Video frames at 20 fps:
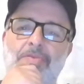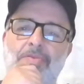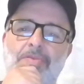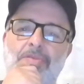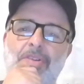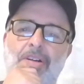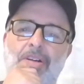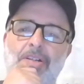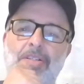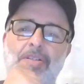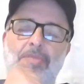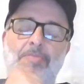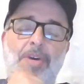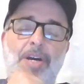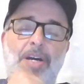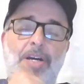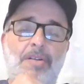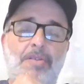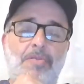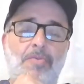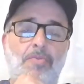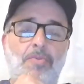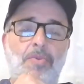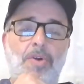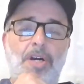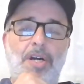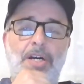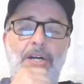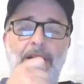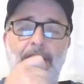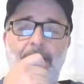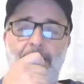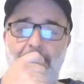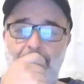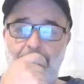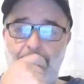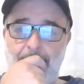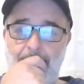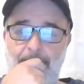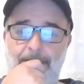we were talking about
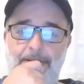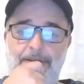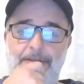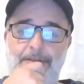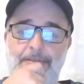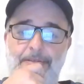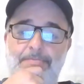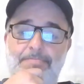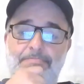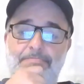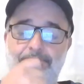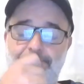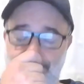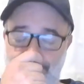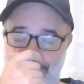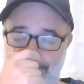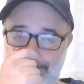why the